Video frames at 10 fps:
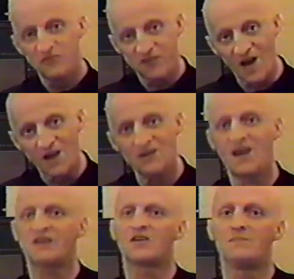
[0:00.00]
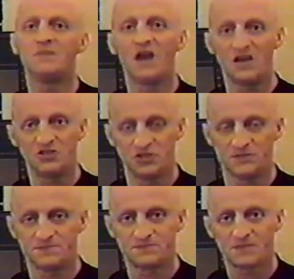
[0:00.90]
find that combination,
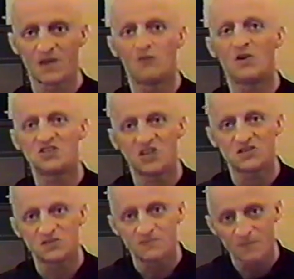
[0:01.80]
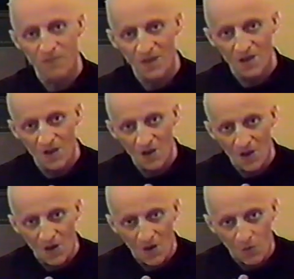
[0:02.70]
which is
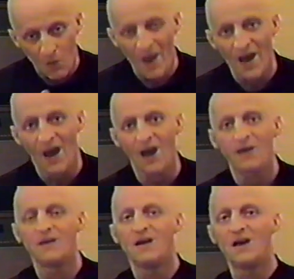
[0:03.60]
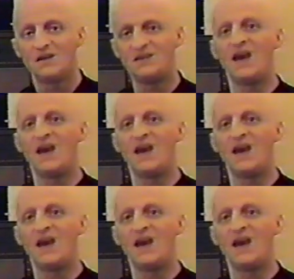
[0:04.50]
where the